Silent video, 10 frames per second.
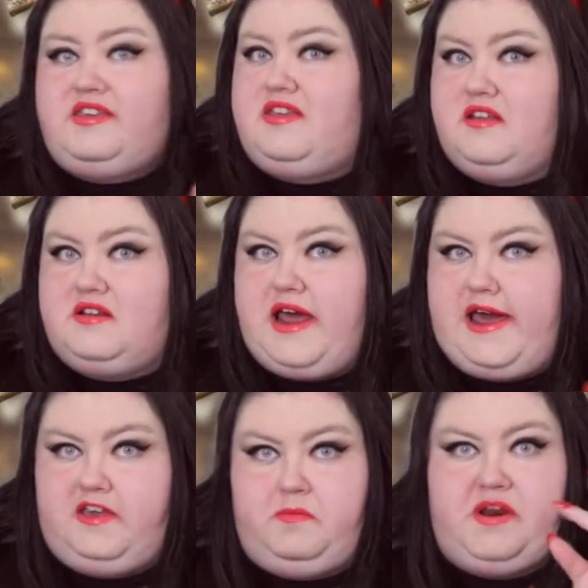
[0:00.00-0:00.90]
It's still
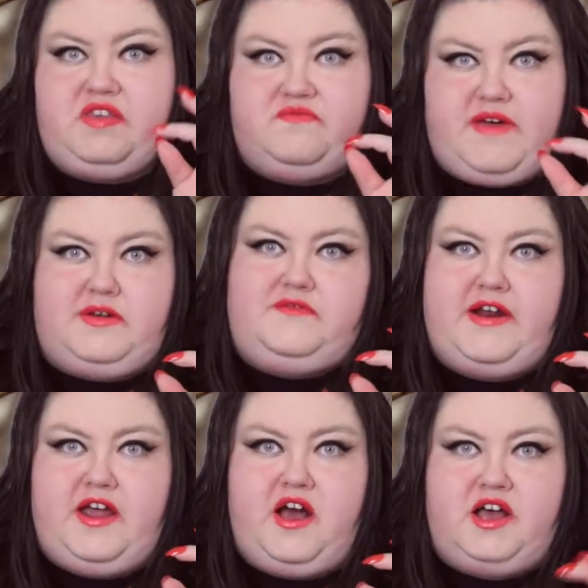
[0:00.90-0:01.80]
nice, but it's very,
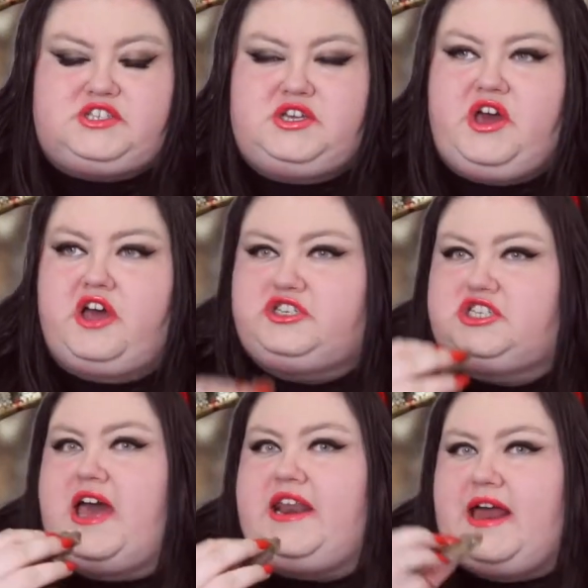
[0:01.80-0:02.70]
very hard, so you can't
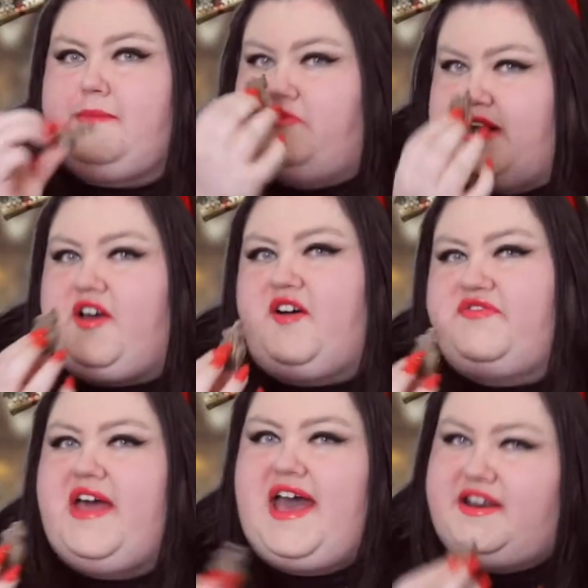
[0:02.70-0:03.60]
just kind of like break off
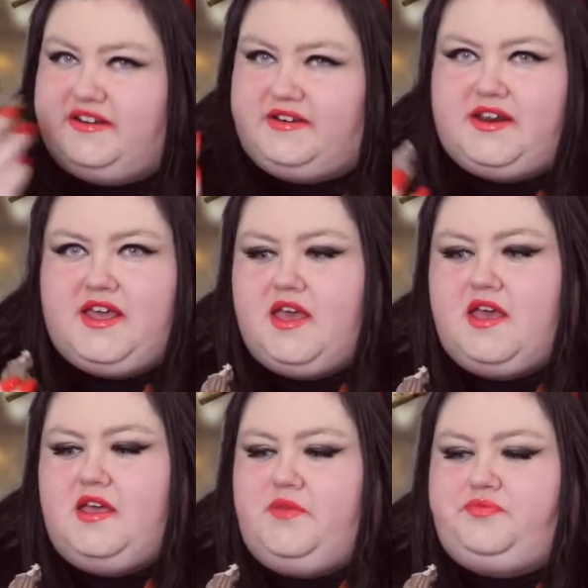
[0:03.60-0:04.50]
the head and
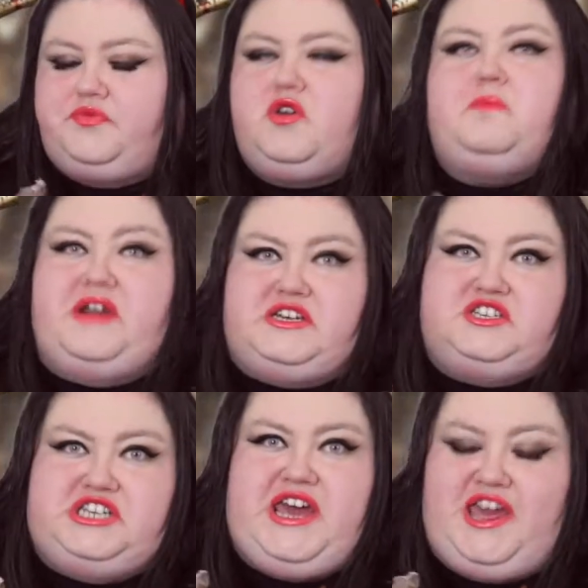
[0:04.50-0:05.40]
you'll break
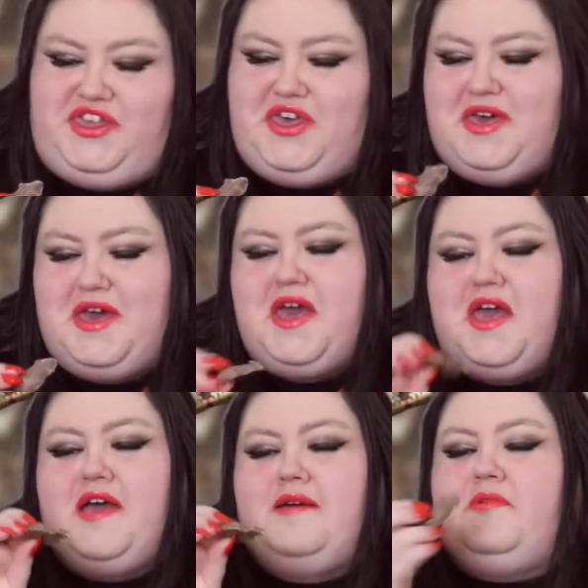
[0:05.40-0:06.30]
your teeth.
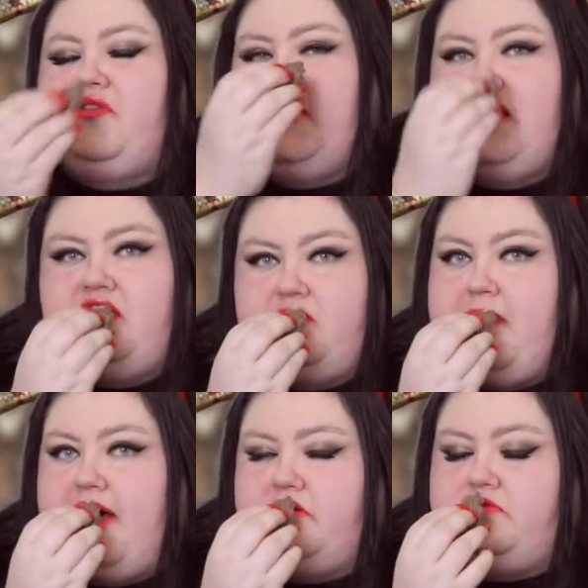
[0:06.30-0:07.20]
But these
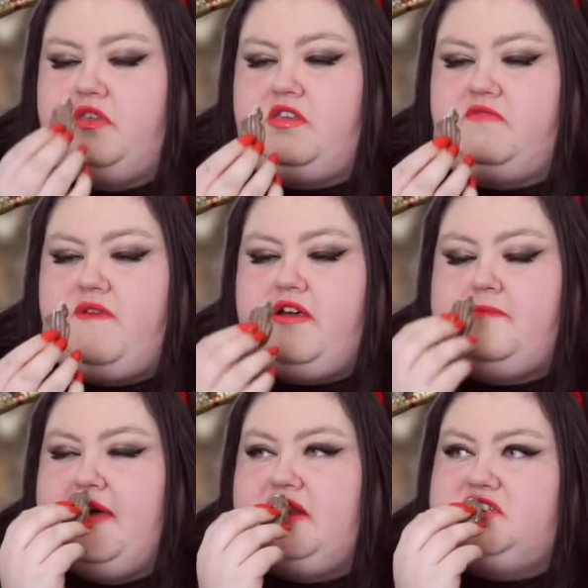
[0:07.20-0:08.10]
melt. This is very
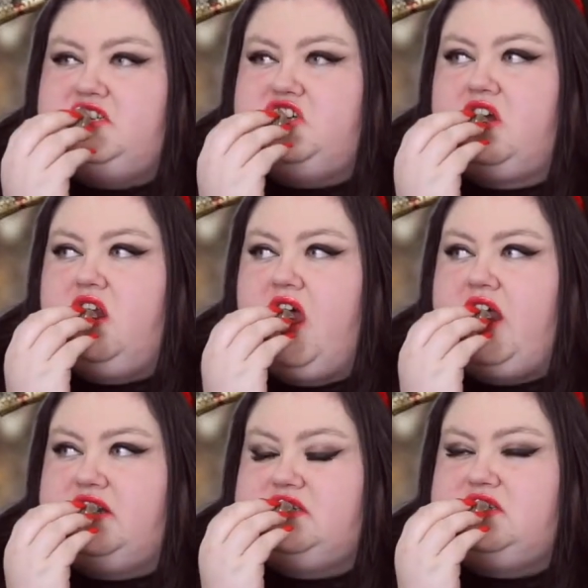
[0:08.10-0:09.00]
melty chocolate,
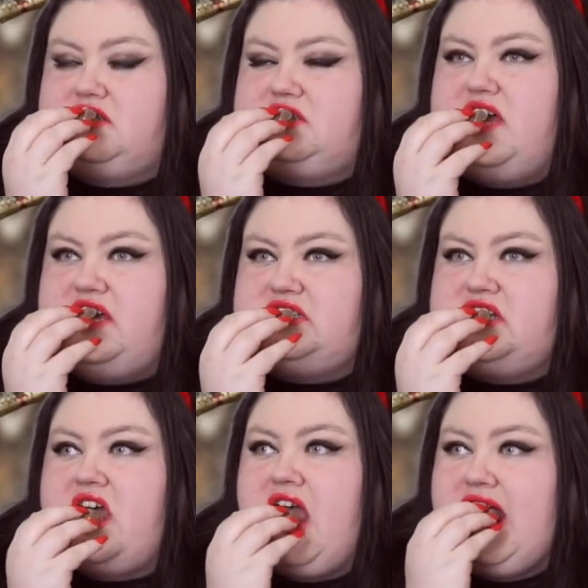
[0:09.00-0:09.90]
and it's
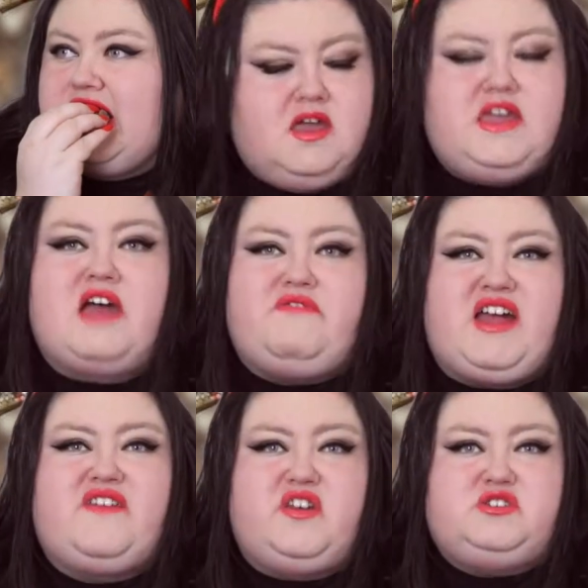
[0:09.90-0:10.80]
tasty. Yeah, I
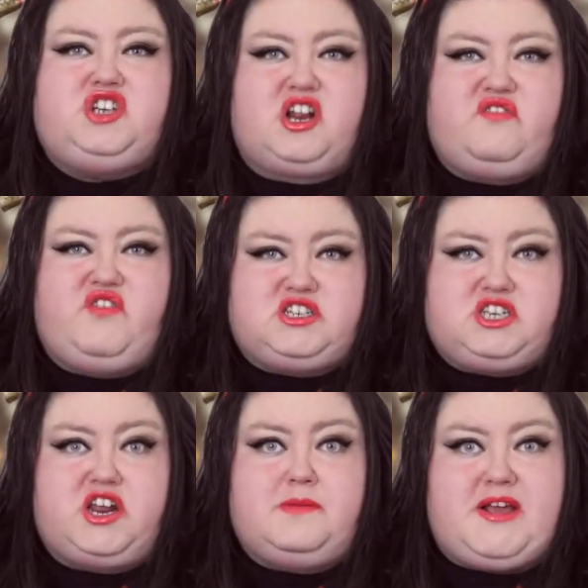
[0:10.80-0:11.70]
reckon those chocolate frogs
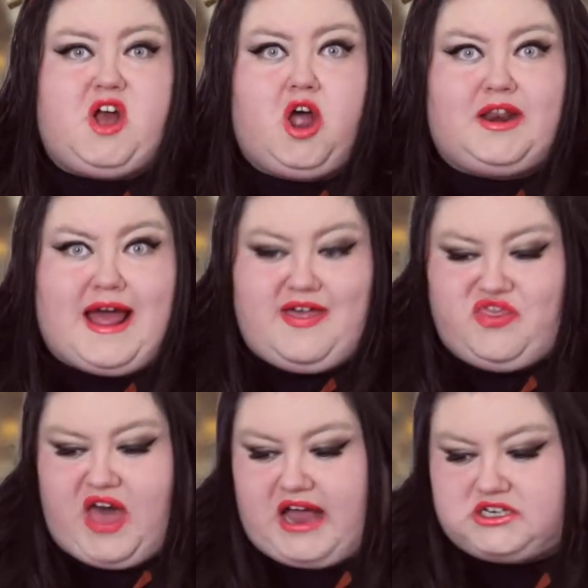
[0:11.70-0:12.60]
are going to be gone like
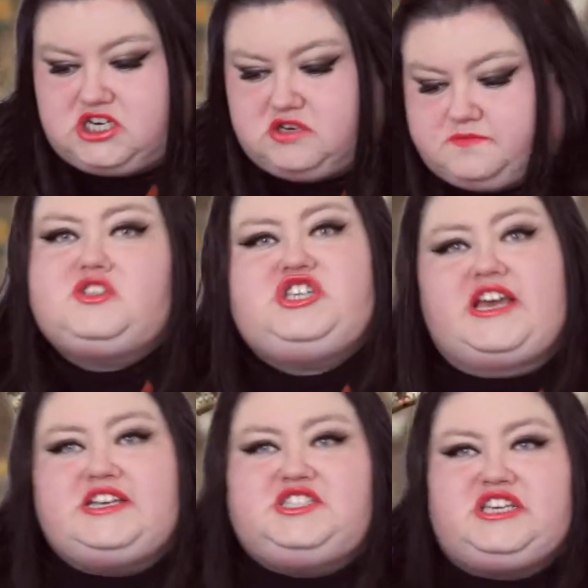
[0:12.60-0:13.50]
that.
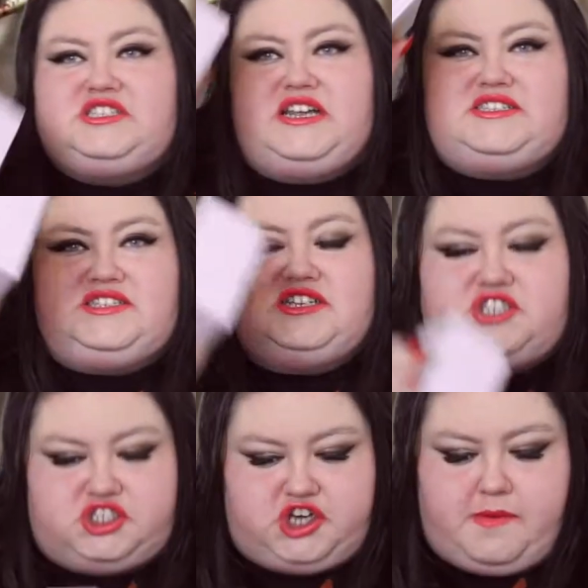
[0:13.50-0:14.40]
Second taste test is
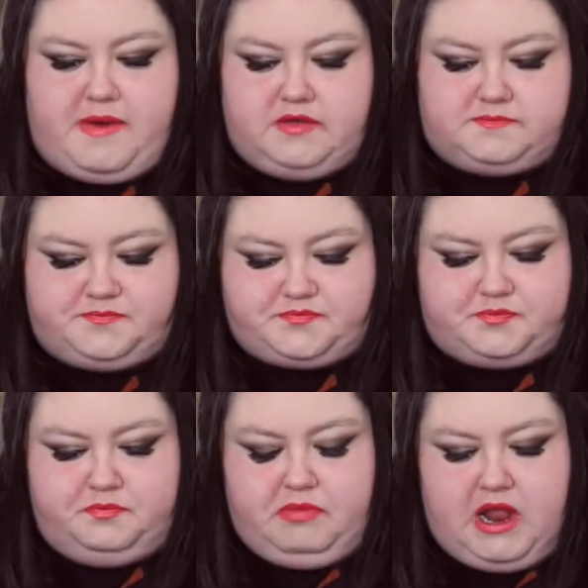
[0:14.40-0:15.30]
the sherbet.
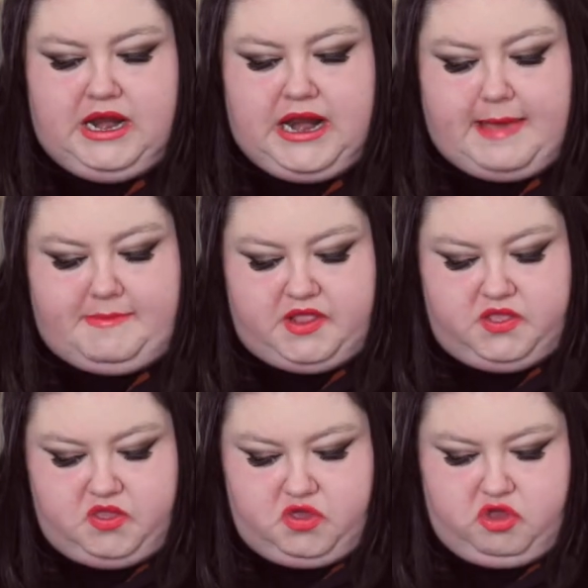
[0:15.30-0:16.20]

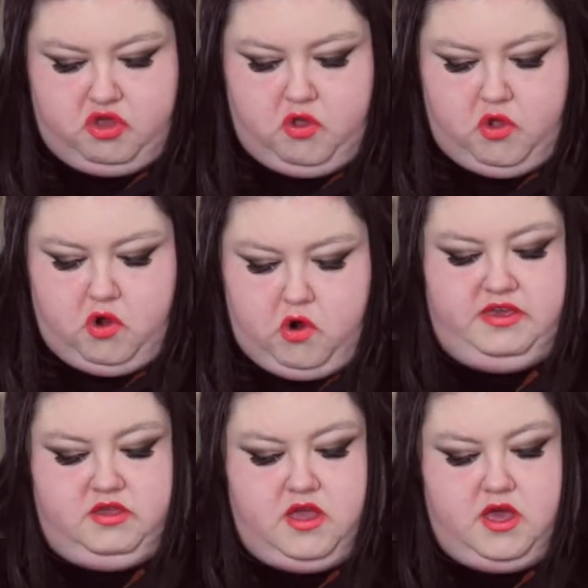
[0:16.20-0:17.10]
Lemons.
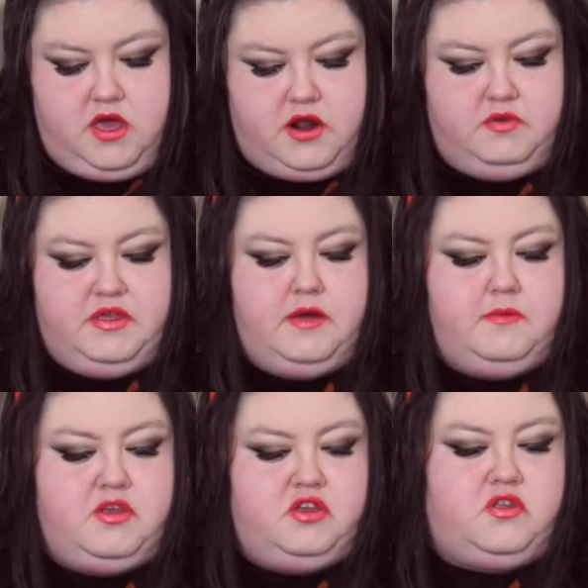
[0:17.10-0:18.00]
Third, I don't think I
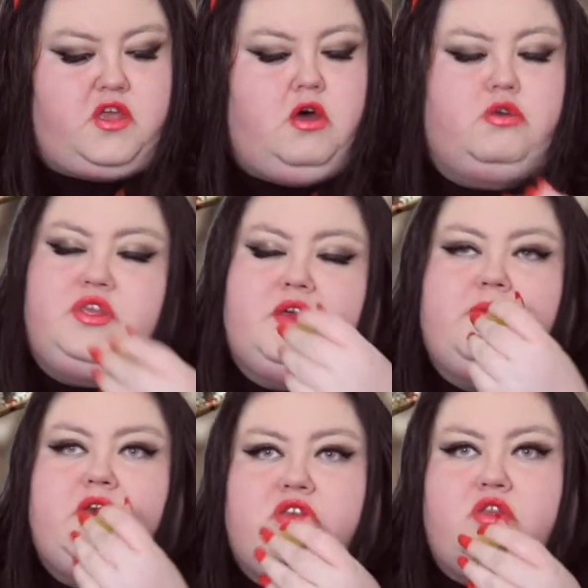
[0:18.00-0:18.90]
want to suck the whole thing,
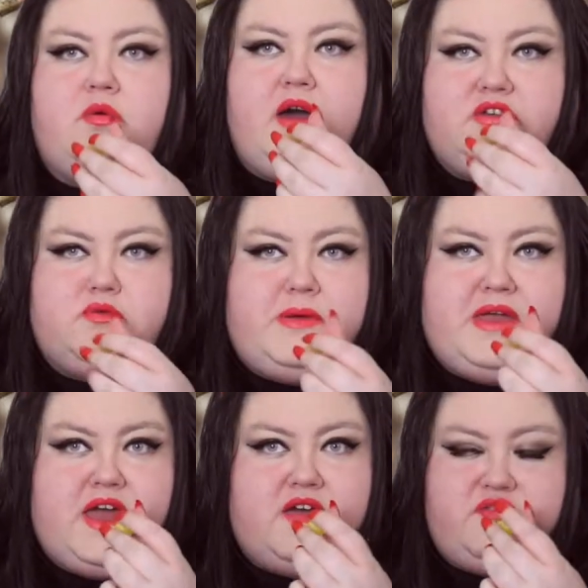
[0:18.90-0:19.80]
because otherwise we'll be
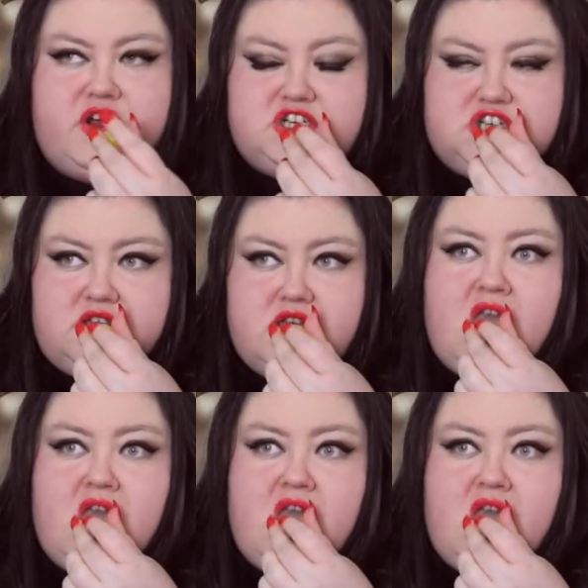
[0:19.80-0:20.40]
here for ages.